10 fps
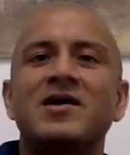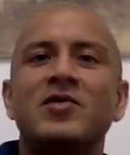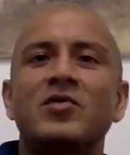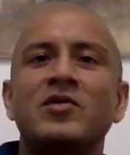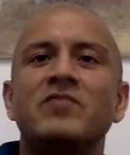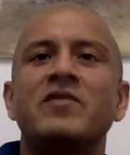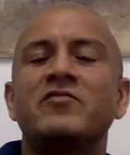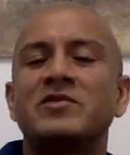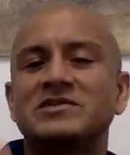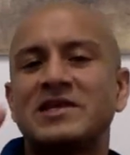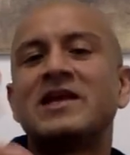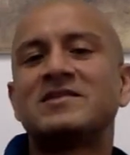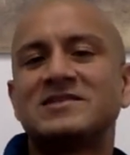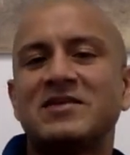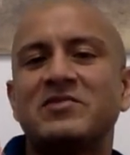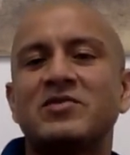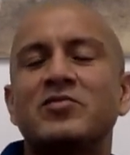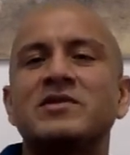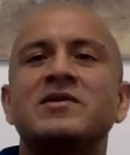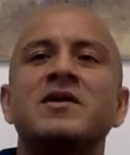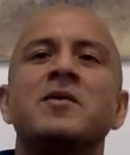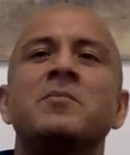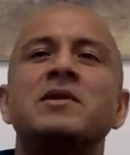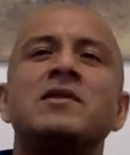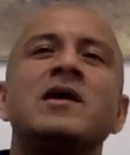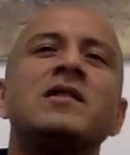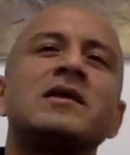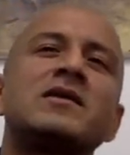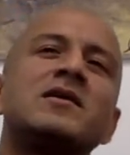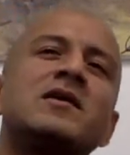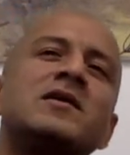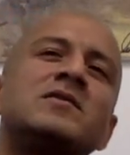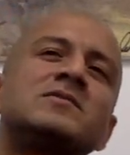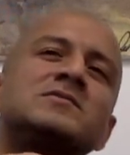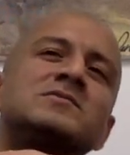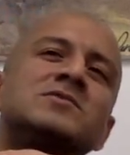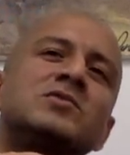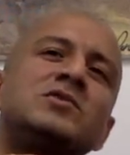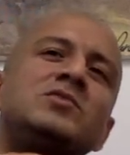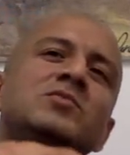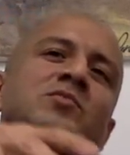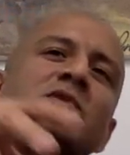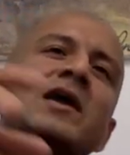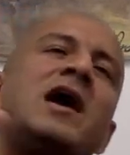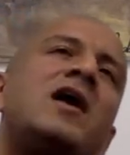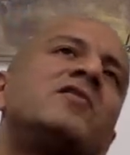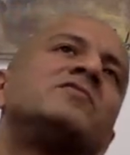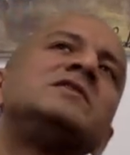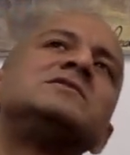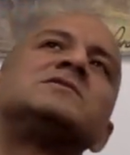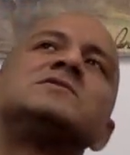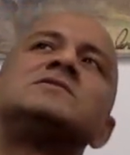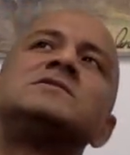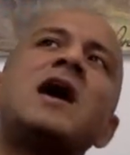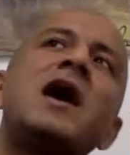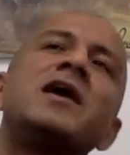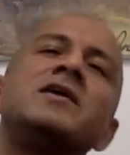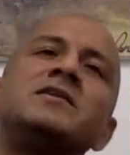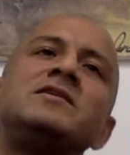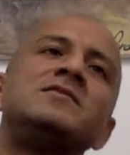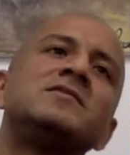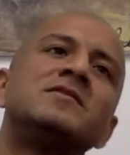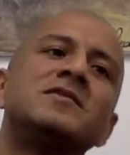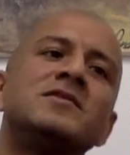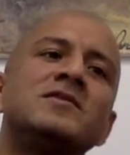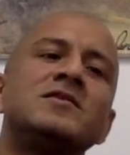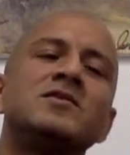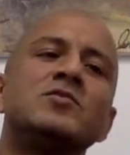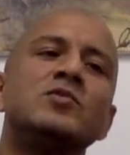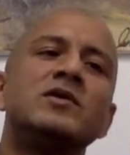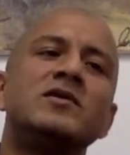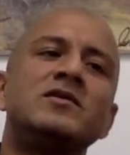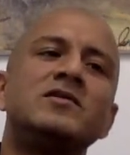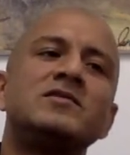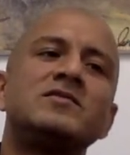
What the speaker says: or if everyone's saying the same thing. But like, so we have a society where